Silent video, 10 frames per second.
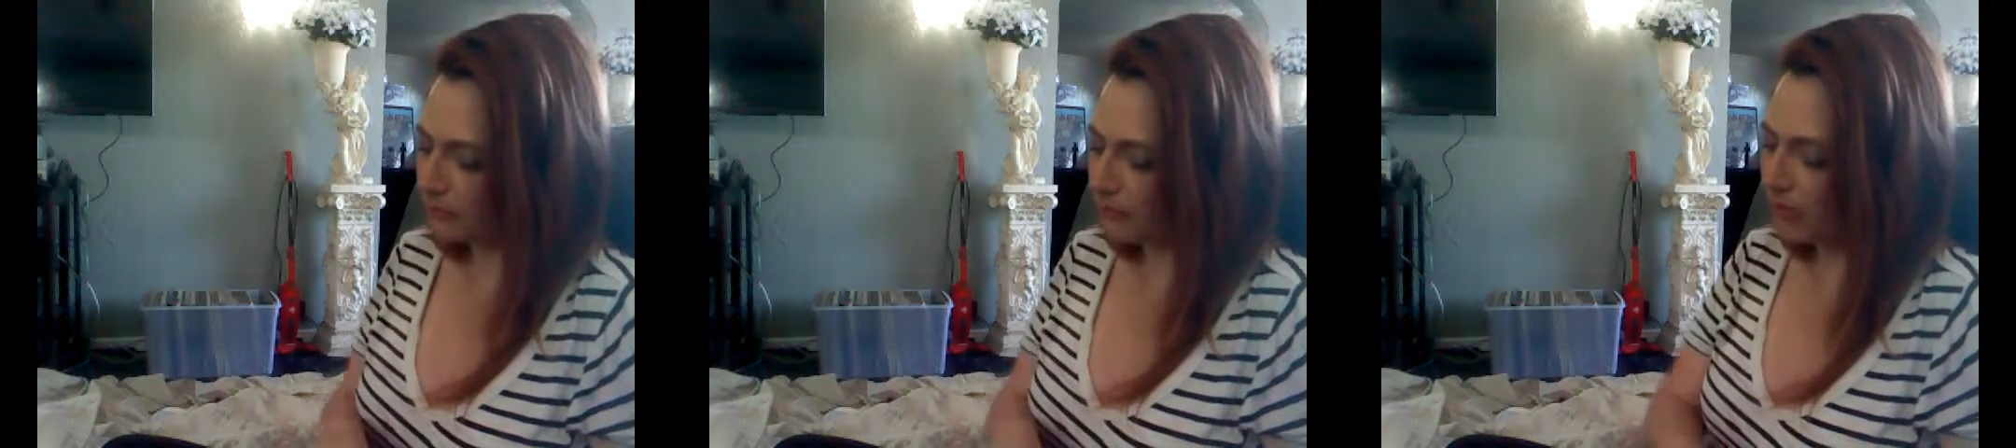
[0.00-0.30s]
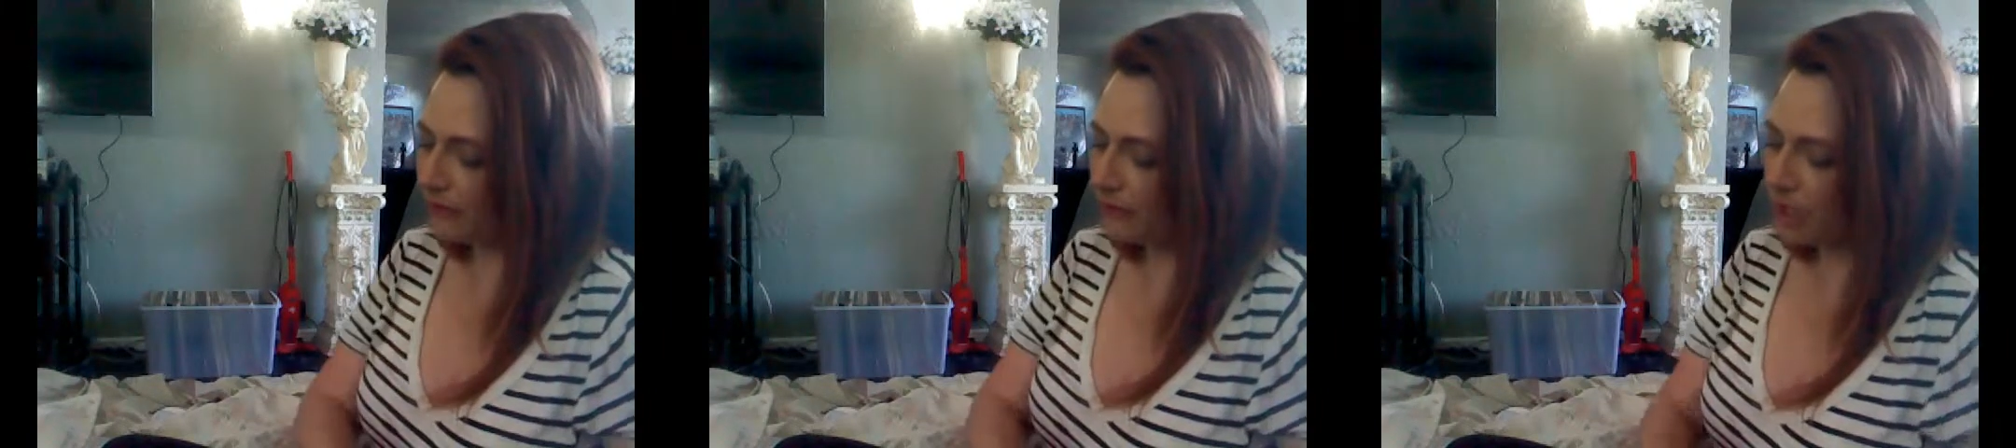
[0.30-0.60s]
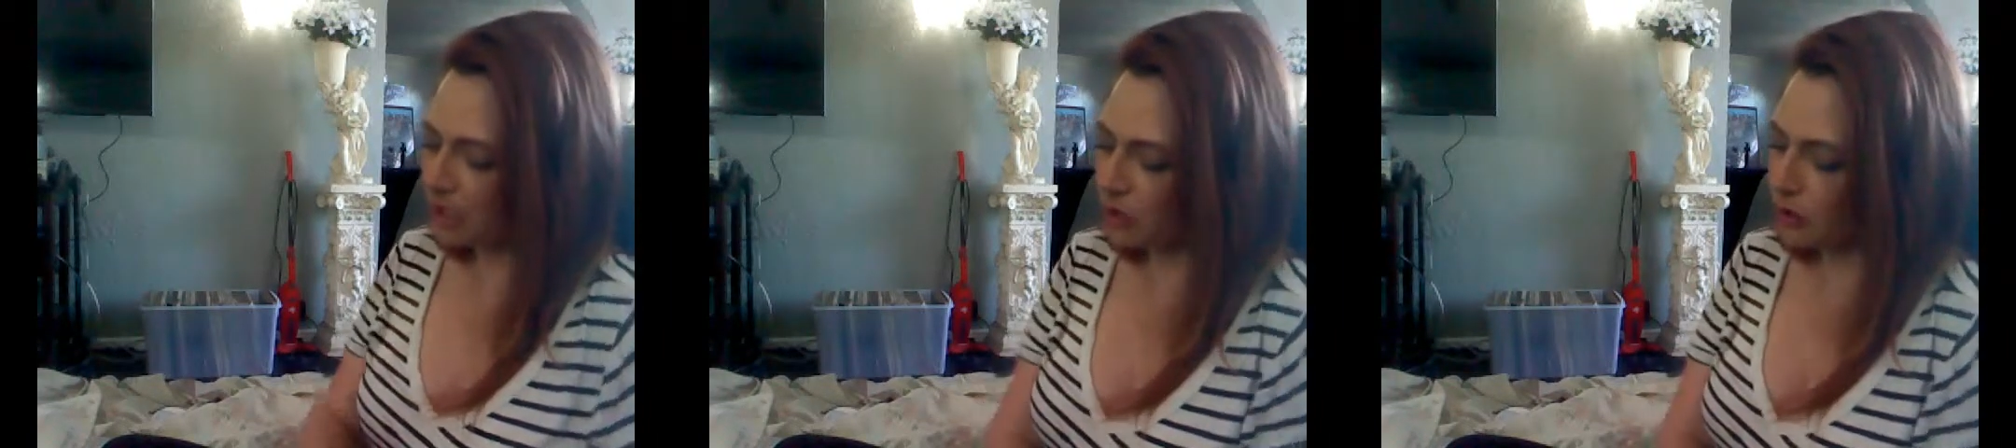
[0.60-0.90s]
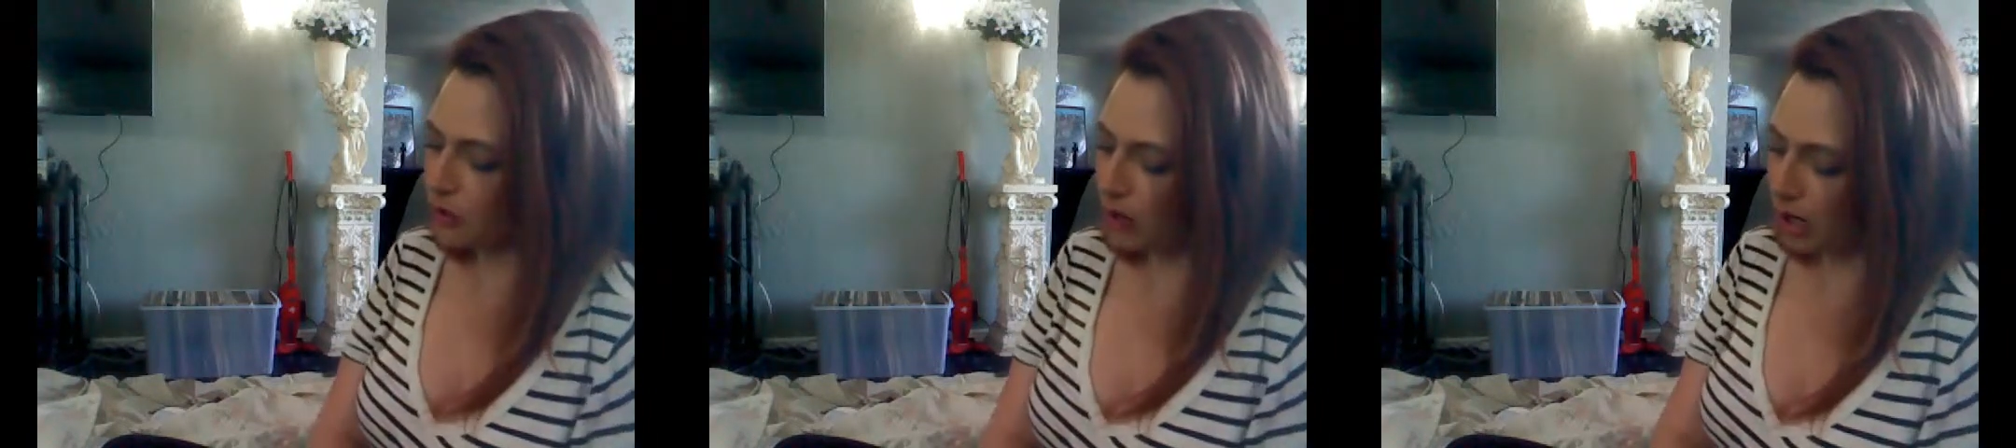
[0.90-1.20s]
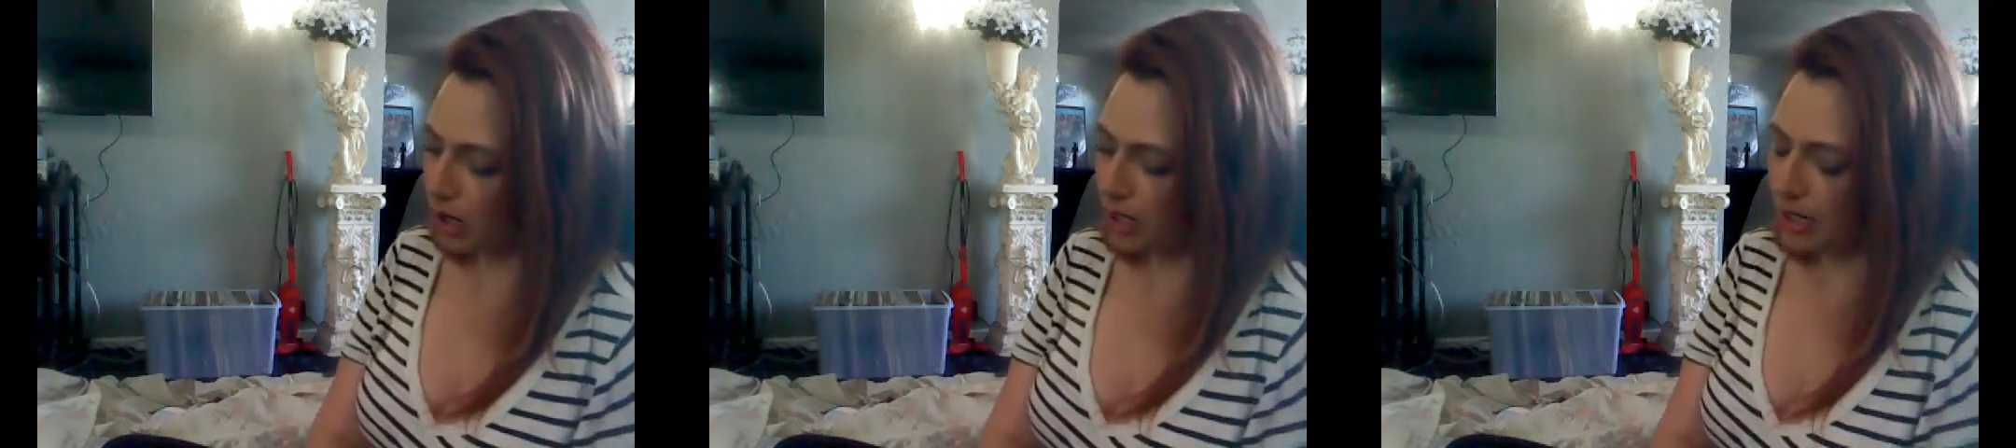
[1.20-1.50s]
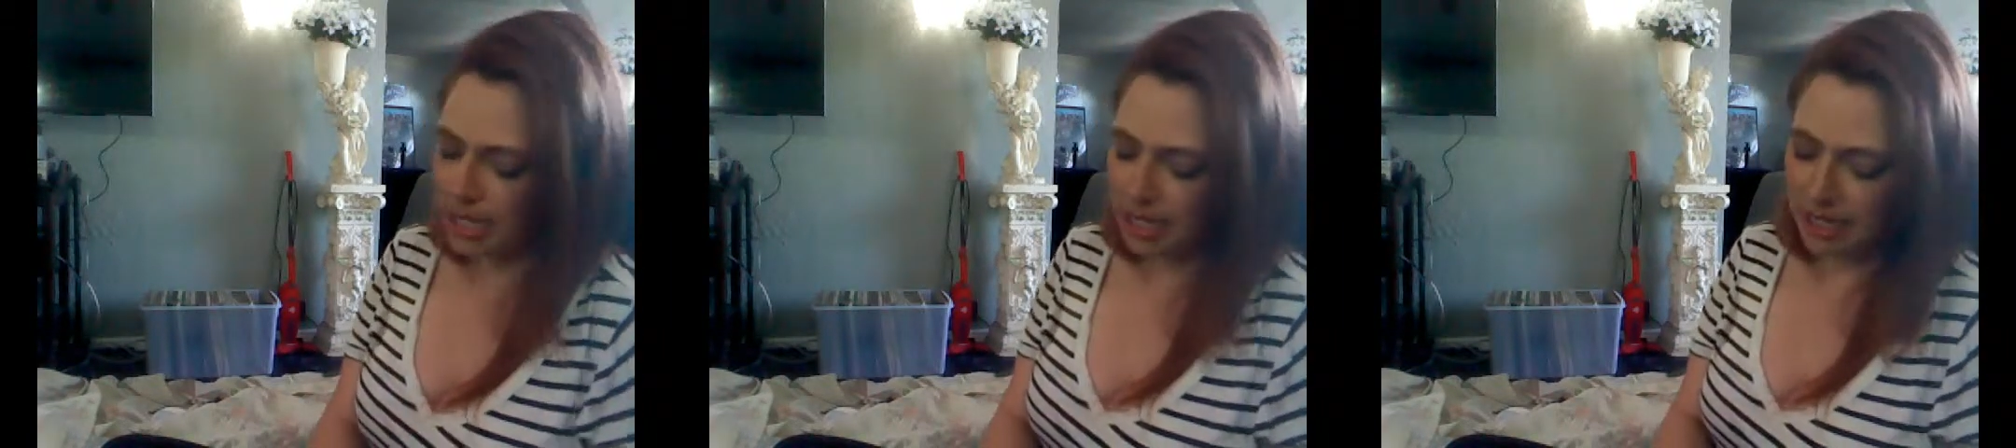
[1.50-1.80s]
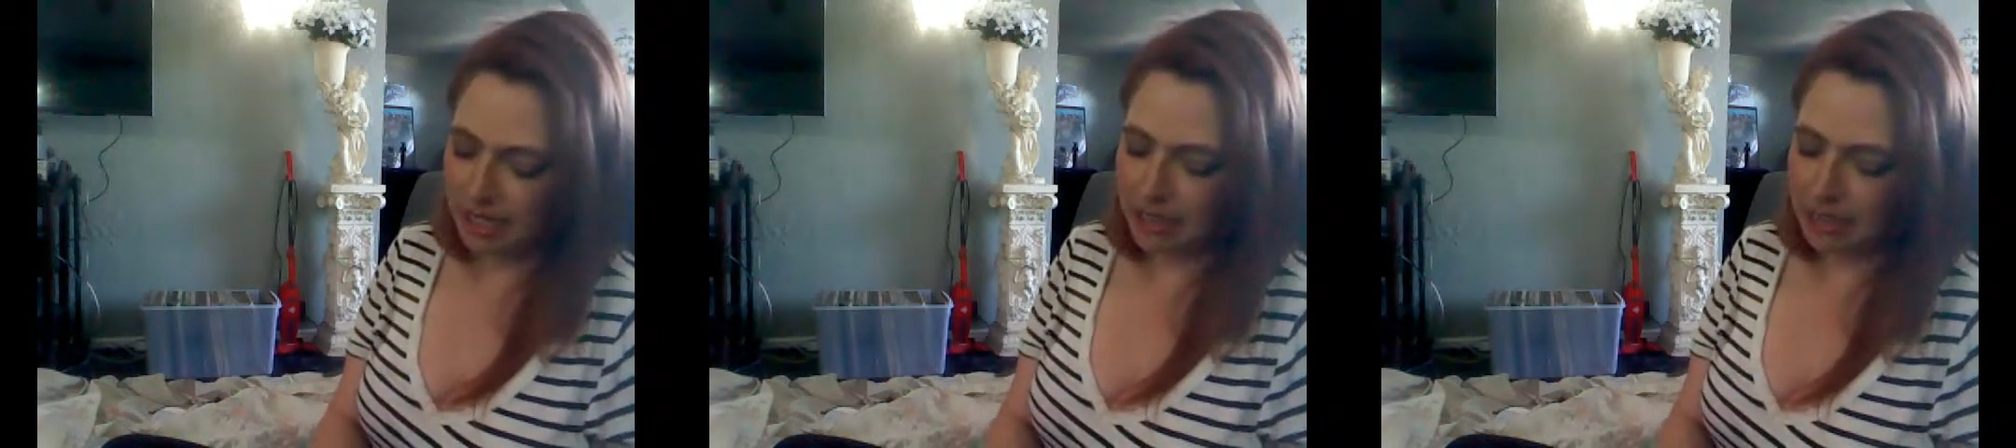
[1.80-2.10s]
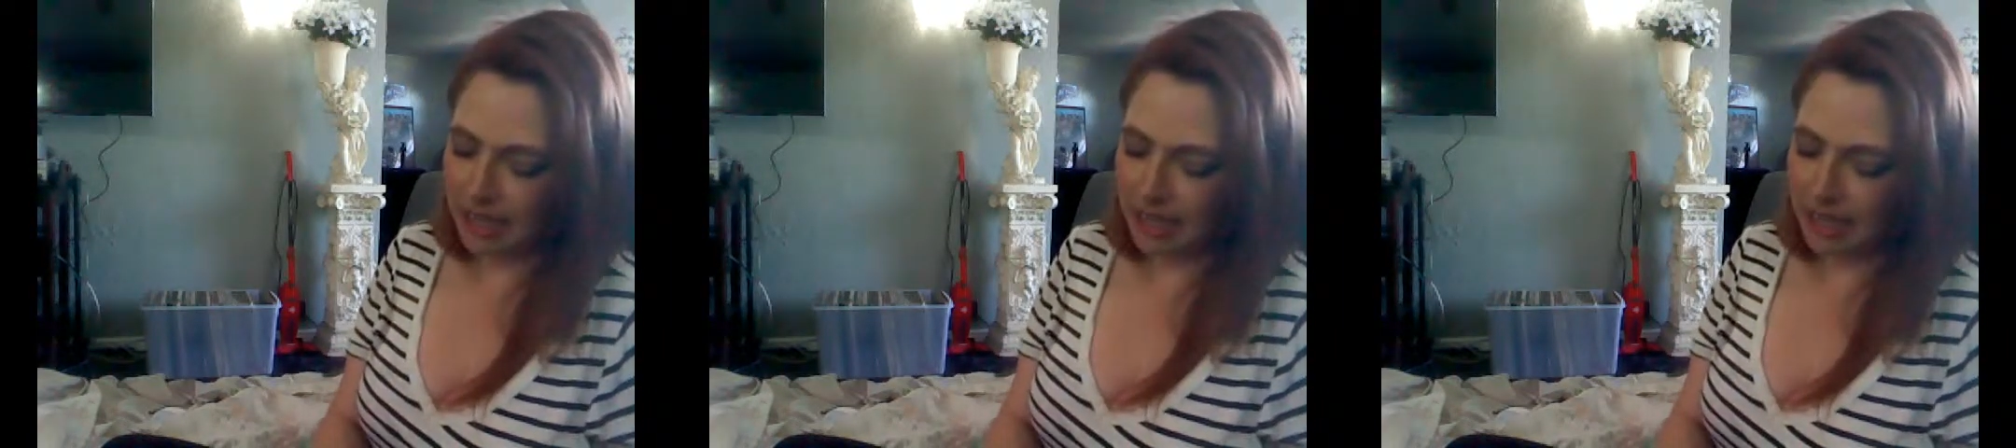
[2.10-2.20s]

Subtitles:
I feel like you are in